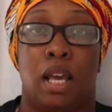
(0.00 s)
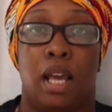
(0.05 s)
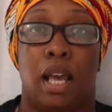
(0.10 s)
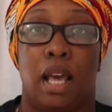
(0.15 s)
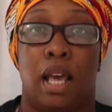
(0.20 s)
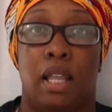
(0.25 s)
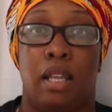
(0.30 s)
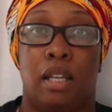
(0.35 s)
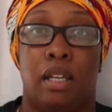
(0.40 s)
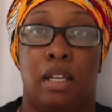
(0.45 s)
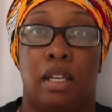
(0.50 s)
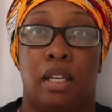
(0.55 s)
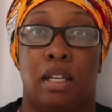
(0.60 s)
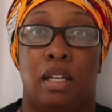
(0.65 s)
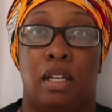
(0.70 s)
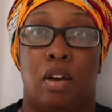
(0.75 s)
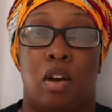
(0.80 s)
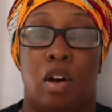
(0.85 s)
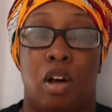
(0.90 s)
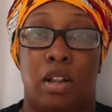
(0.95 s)
And
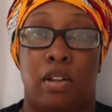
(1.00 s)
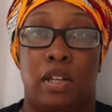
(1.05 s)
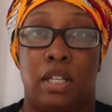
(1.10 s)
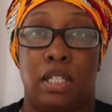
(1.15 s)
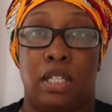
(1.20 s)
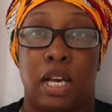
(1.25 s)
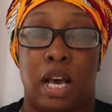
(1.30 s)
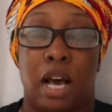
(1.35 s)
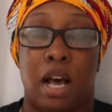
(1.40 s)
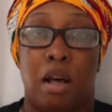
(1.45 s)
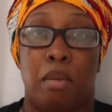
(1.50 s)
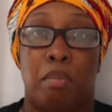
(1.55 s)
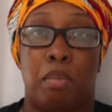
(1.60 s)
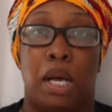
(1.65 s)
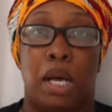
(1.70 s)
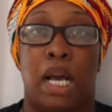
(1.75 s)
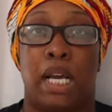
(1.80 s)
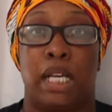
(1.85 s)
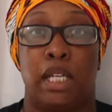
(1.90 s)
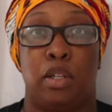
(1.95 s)
then on the top,
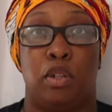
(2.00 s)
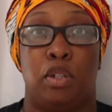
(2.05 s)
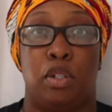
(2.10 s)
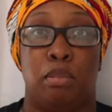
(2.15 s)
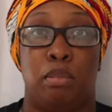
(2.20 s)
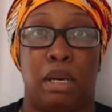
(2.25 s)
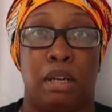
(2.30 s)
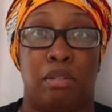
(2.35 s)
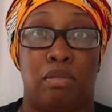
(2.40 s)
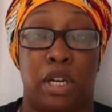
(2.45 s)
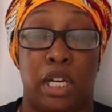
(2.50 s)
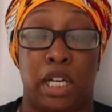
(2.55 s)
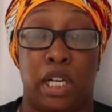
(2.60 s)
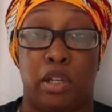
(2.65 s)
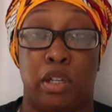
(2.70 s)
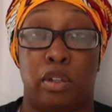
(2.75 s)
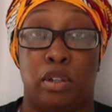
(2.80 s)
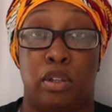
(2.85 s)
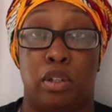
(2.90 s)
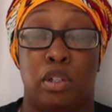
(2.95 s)
I use my
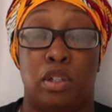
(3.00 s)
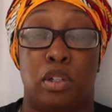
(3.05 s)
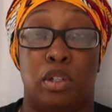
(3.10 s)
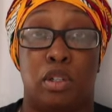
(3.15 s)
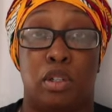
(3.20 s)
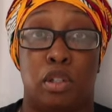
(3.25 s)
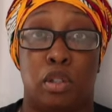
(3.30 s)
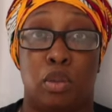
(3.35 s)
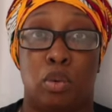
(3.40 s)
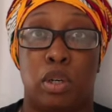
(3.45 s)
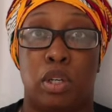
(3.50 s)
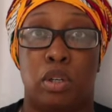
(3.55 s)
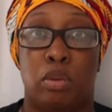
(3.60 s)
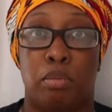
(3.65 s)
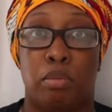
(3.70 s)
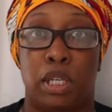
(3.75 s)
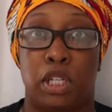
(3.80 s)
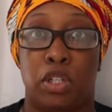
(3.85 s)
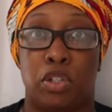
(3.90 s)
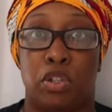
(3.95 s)
regular soil
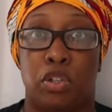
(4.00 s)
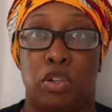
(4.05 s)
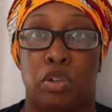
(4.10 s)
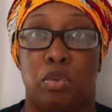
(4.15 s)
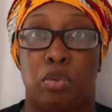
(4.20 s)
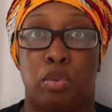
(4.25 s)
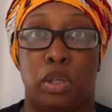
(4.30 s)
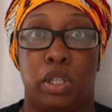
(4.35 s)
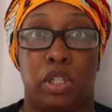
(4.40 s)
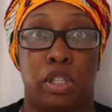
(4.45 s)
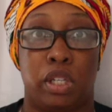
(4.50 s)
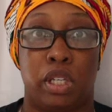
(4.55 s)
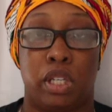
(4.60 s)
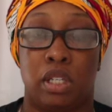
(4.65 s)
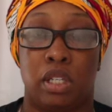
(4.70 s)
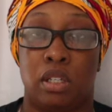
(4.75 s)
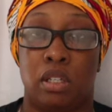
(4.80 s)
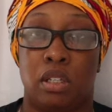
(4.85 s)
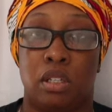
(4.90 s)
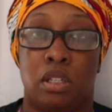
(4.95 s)
mixture, which
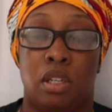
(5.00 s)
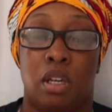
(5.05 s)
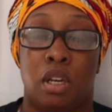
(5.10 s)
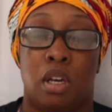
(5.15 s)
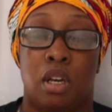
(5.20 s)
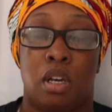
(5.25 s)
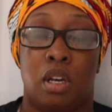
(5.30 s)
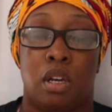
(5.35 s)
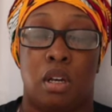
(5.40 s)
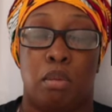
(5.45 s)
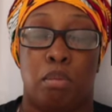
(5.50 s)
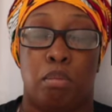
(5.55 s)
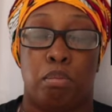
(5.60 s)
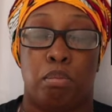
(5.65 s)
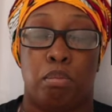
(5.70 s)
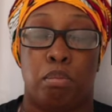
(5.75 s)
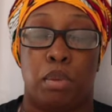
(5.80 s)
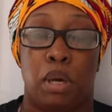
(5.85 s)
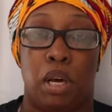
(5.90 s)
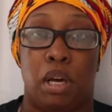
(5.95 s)
is
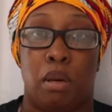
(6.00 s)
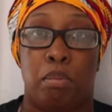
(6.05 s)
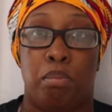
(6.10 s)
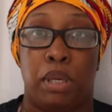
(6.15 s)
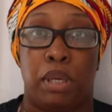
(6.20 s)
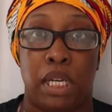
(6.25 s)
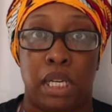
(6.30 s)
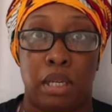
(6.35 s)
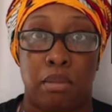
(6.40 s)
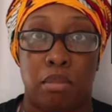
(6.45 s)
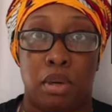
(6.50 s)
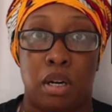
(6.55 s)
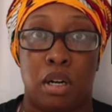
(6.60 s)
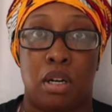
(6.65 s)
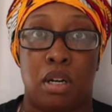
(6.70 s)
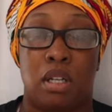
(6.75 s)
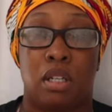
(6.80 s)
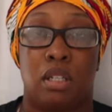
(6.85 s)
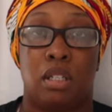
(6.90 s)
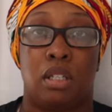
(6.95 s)
peat
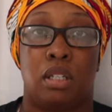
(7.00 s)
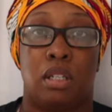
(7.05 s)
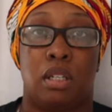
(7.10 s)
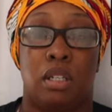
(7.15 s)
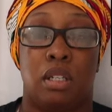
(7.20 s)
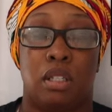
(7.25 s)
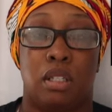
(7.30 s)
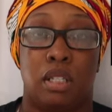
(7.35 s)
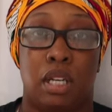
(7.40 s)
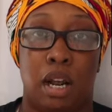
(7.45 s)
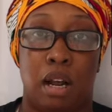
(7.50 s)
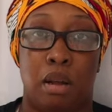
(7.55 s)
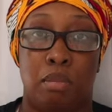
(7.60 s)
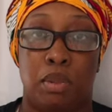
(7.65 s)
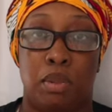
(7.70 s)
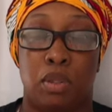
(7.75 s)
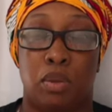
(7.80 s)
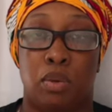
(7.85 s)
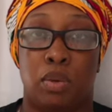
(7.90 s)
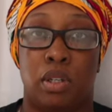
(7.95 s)
moss,
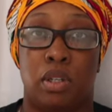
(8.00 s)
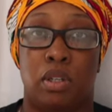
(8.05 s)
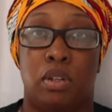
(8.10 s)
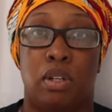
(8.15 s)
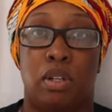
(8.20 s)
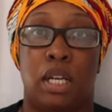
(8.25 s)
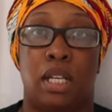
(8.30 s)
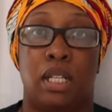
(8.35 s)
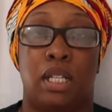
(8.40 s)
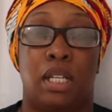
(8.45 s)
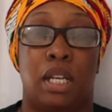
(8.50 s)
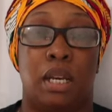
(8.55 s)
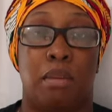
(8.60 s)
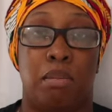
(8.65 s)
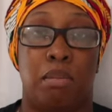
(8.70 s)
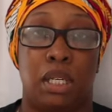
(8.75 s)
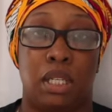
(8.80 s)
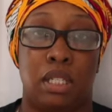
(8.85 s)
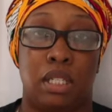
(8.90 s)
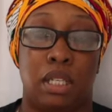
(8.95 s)
topsoil, and then I
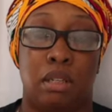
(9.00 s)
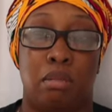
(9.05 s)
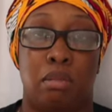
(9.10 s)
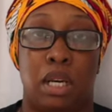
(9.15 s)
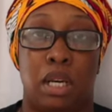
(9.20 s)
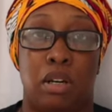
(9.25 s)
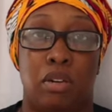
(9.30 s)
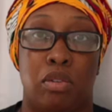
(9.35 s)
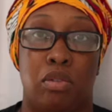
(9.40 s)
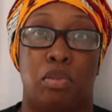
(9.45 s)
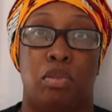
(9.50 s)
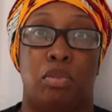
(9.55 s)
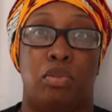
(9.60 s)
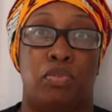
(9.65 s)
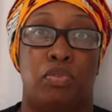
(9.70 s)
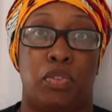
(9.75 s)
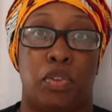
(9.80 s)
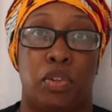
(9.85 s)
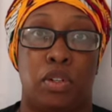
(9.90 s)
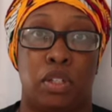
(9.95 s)
mix in my own
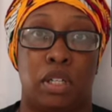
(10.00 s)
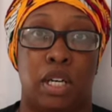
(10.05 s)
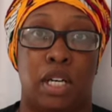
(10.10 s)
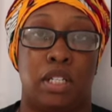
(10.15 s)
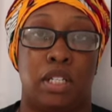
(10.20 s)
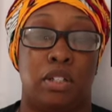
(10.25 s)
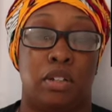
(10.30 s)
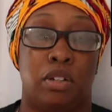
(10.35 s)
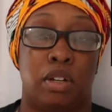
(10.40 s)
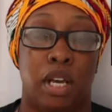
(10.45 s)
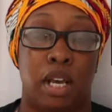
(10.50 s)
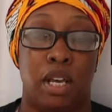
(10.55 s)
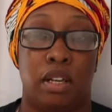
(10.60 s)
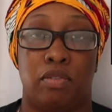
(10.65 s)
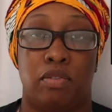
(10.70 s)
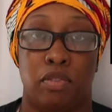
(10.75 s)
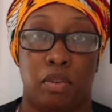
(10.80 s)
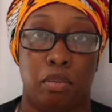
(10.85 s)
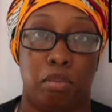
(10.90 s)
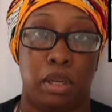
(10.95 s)
fertilizer
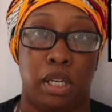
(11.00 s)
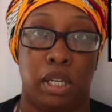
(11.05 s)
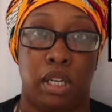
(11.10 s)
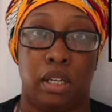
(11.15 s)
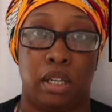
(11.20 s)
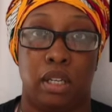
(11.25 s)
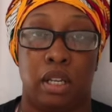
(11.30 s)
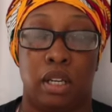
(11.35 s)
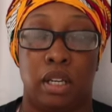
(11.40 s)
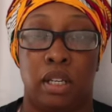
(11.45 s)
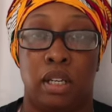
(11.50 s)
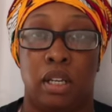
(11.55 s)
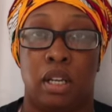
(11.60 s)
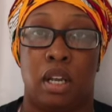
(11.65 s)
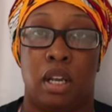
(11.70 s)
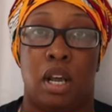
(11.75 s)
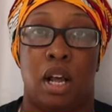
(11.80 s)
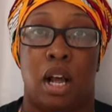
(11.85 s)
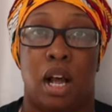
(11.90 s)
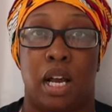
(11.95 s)
and vermiculite.
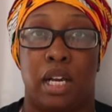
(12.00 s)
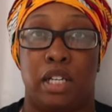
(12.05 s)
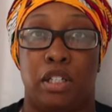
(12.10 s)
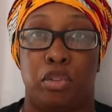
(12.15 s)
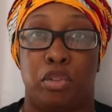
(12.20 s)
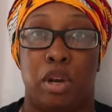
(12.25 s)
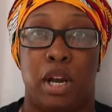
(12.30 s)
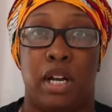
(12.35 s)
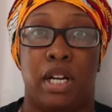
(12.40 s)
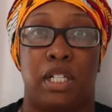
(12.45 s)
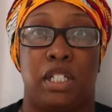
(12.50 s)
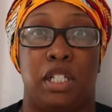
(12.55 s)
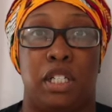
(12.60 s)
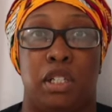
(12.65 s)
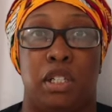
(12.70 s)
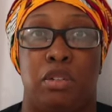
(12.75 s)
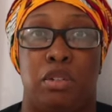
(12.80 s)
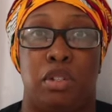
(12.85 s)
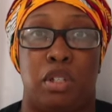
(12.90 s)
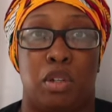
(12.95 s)
I try not to
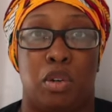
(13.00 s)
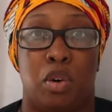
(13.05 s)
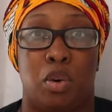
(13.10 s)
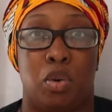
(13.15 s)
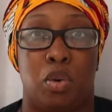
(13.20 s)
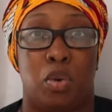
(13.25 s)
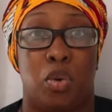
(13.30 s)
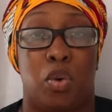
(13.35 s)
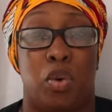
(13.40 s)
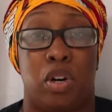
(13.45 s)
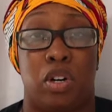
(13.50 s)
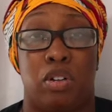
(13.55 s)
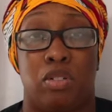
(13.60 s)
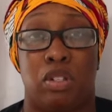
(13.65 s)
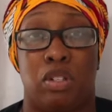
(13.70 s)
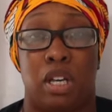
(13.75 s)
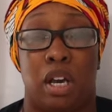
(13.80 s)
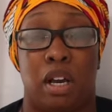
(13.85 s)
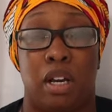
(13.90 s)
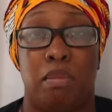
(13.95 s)
use the coco coir
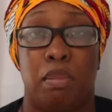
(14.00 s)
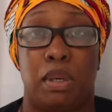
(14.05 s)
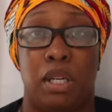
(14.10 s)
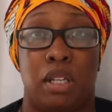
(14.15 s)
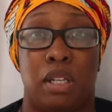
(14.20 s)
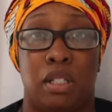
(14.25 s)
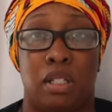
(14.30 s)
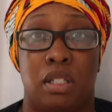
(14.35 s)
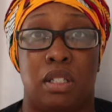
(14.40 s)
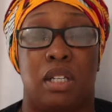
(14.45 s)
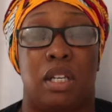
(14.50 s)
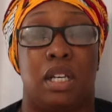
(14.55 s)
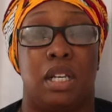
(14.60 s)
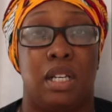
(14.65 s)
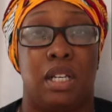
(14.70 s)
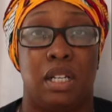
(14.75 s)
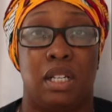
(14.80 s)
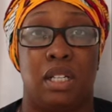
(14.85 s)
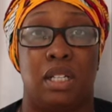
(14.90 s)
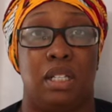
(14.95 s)
outside because
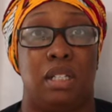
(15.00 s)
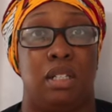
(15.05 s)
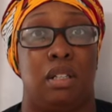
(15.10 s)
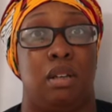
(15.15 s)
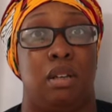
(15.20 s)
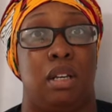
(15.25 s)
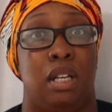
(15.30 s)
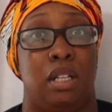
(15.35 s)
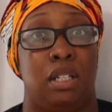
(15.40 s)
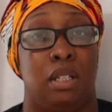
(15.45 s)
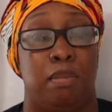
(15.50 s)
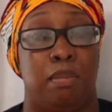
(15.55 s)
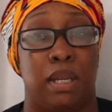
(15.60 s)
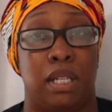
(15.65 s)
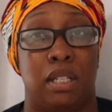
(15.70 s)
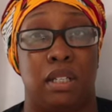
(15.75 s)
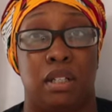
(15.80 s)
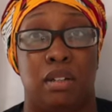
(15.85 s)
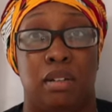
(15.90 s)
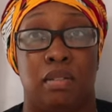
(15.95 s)
it is
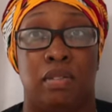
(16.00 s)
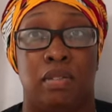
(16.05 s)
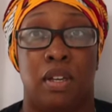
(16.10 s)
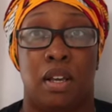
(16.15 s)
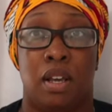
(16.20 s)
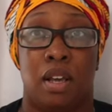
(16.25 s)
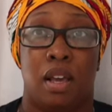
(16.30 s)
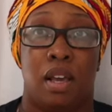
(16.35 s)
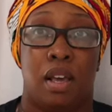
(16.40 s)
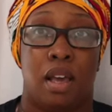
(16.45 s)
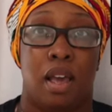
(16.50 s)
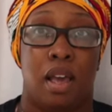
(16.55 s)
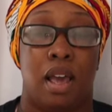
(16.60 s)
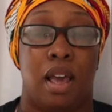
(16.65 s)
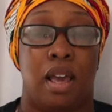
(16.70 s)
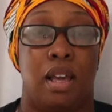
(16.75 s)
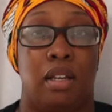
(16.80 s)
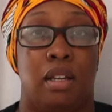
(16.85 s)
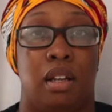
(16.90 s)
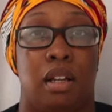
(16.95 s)
expensive,
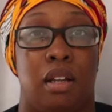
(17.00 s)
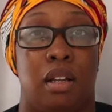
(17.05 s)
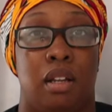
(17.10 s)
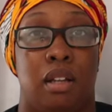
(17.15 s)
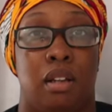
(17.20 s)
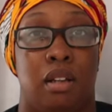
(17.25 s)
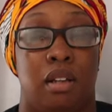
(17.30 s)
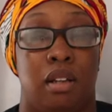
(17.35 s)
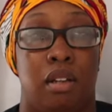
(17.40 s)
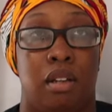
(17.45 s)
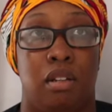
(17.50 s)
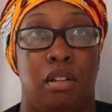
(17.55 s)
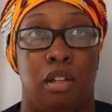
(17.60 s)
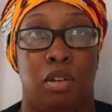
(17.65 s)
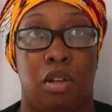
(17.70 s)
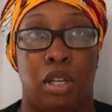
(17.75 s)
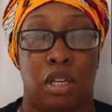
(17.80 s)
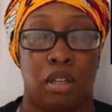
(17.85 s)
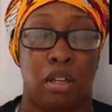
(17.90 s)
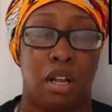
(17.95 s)
and
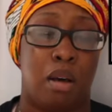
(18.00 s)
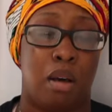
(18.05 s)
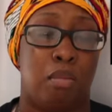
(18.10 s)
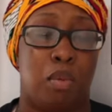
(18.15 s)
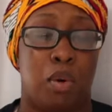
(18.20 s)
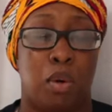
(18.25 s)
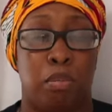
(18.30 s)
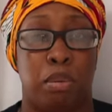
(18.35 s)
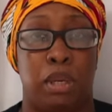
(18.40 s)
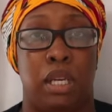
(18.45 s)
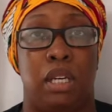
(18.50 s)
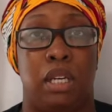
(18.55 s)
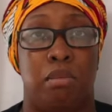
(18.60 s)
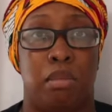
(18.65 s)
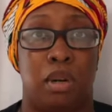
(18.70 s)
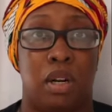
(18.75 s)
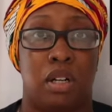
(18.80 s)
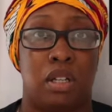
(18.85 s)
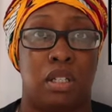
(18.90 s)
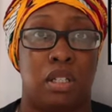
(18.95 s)
you get a lot more peat
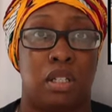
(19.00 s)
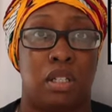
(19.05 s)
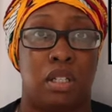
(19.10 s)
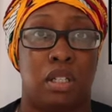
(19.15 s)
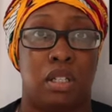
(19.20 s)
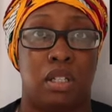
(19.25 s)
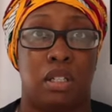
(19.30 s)
moss